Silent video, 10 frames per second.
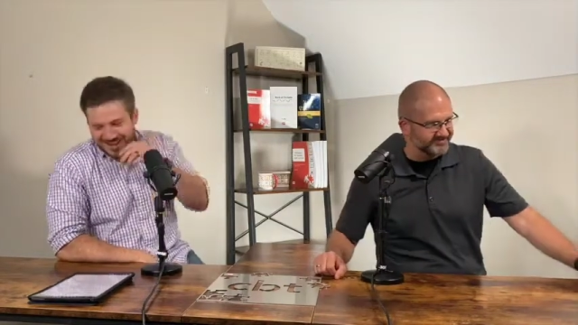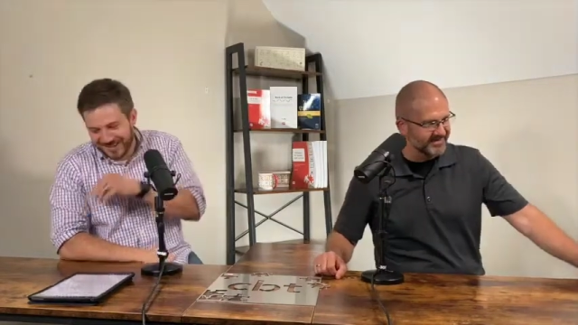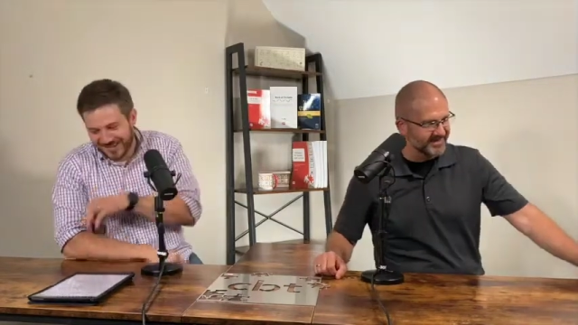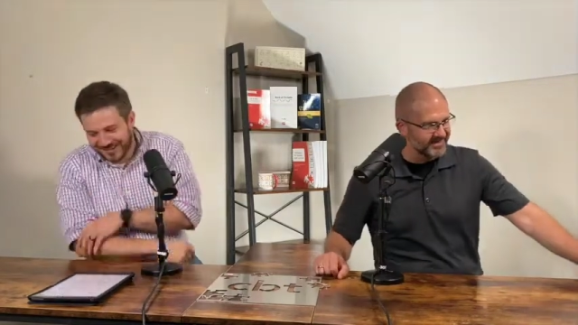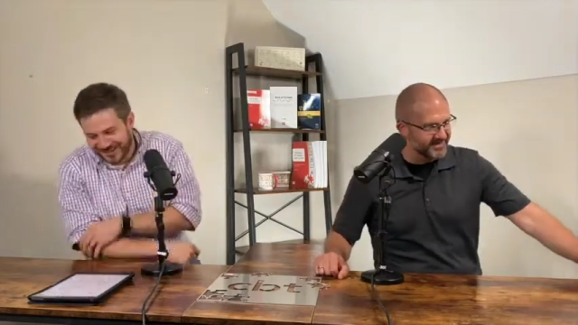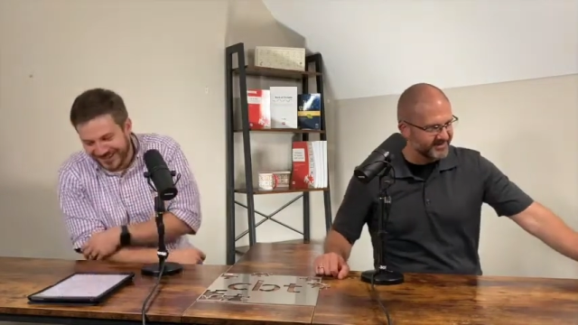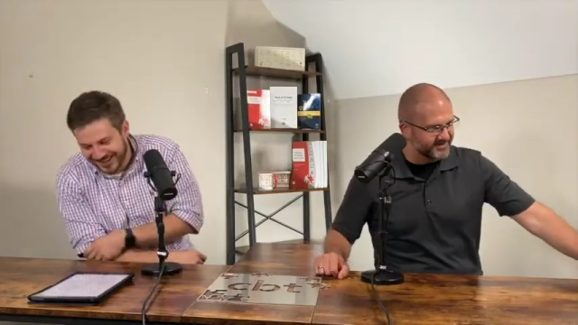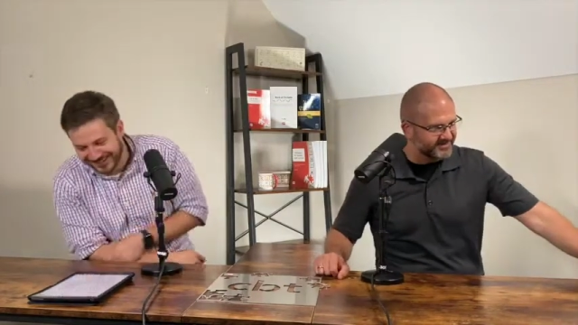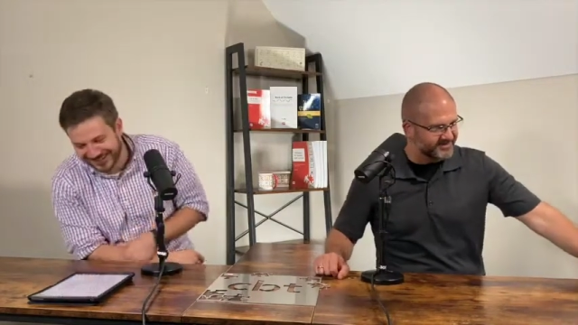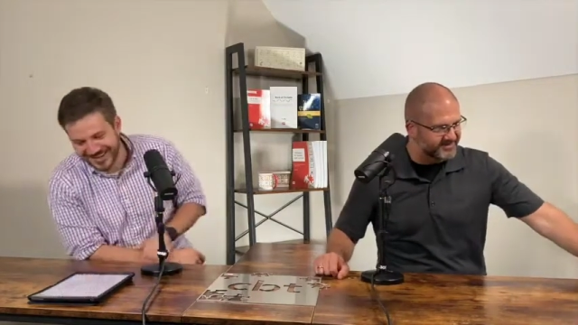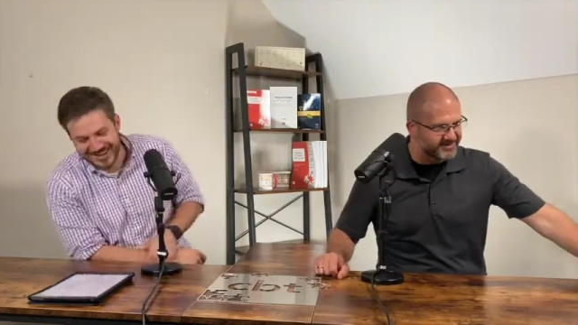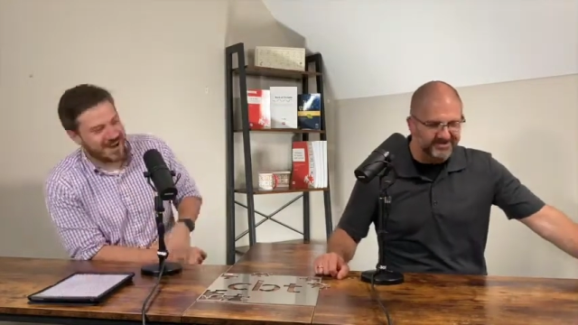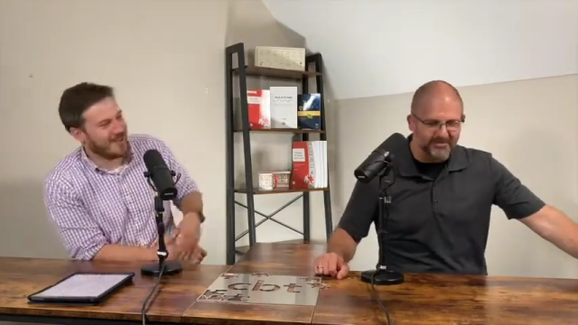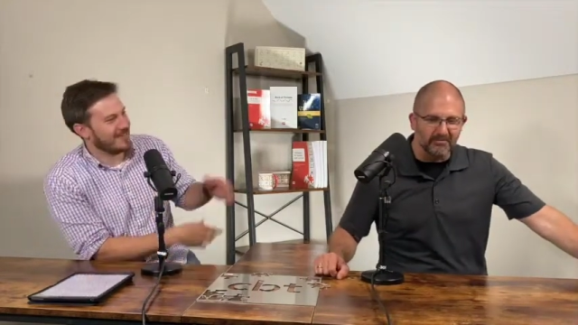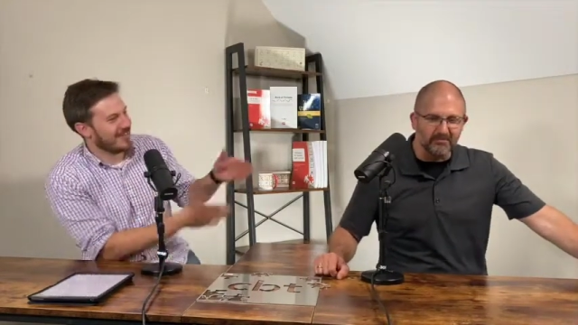Speaker 1: I'm sorry. So you should
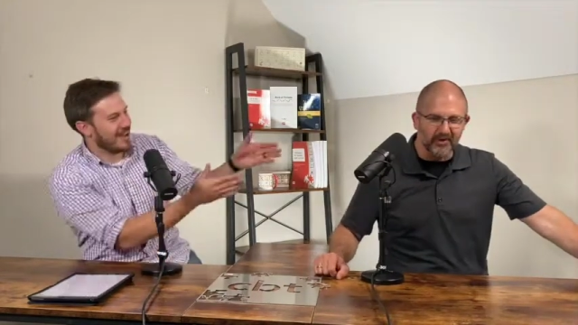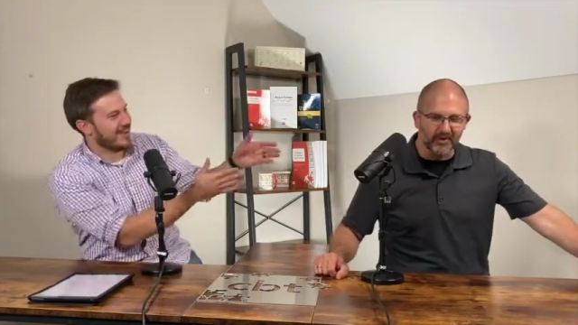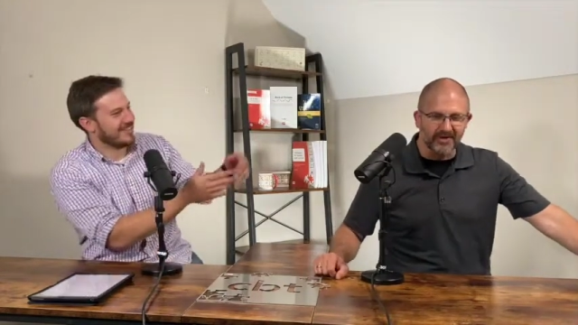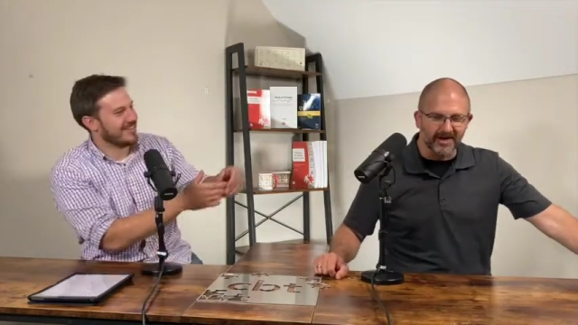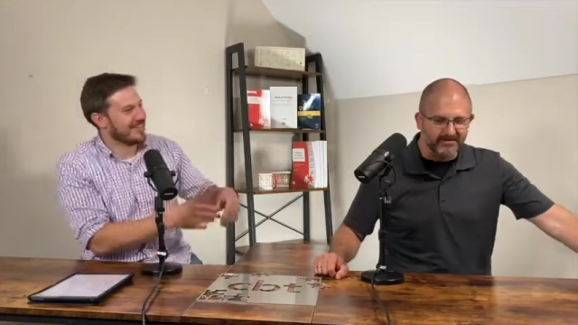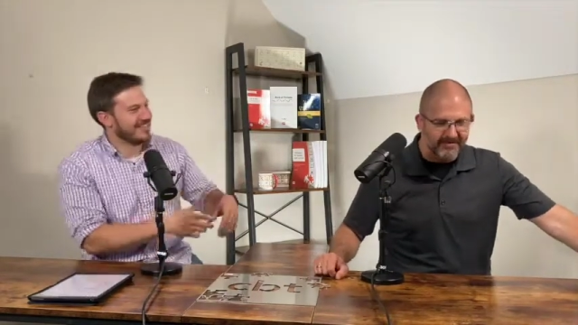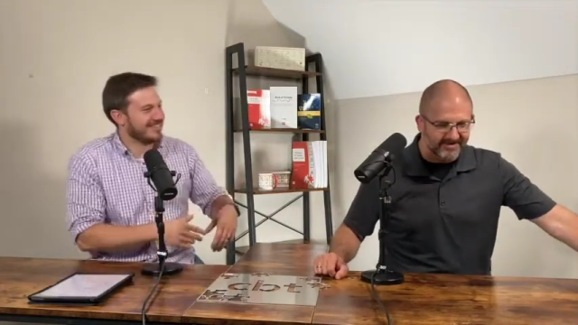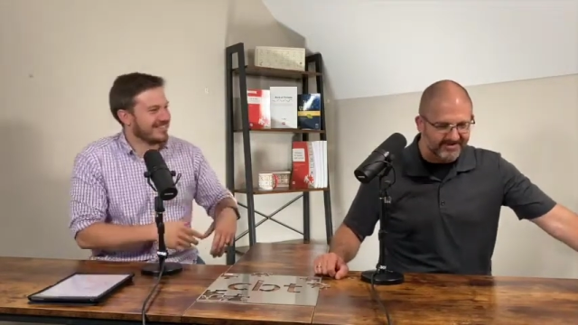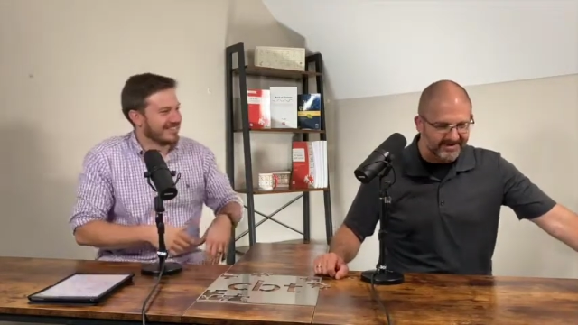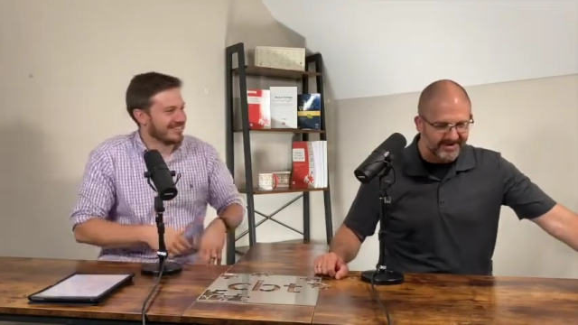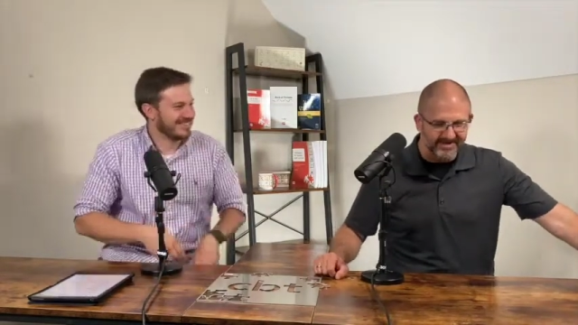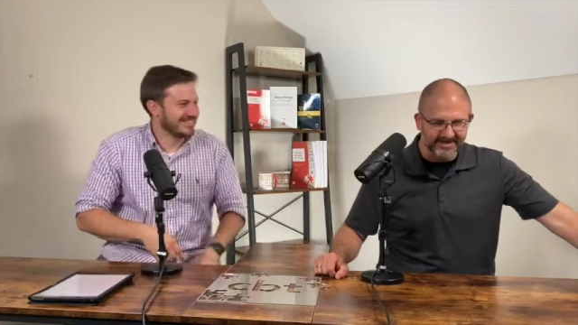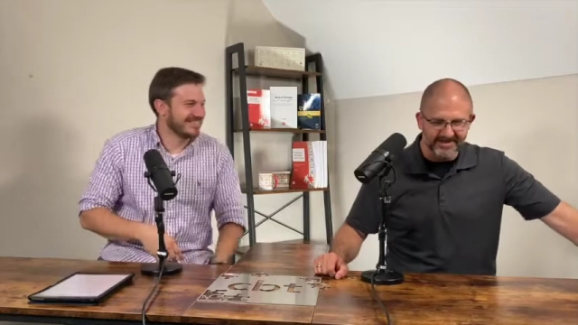I'll, motor mount today.